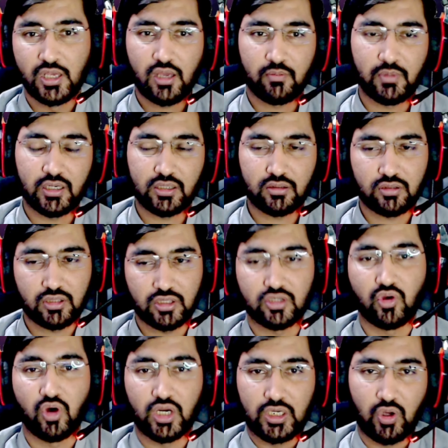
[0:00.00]
but he
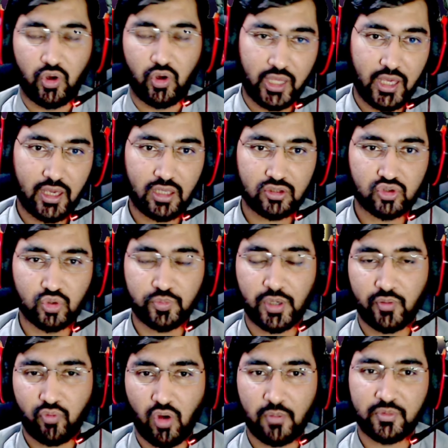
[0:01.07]
got okay. Super
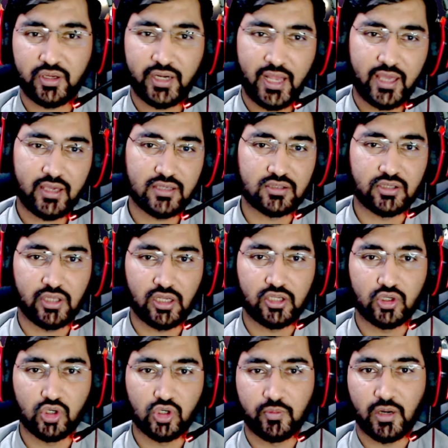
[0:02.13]
form Greg is really
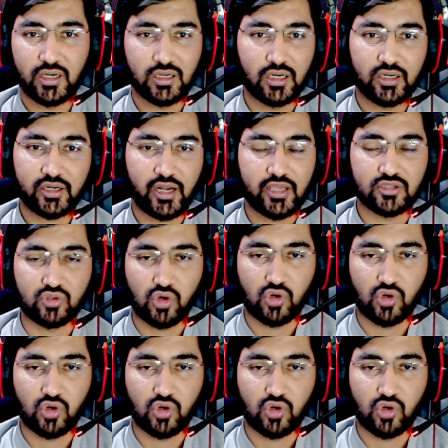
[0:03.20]
good, but ultra is not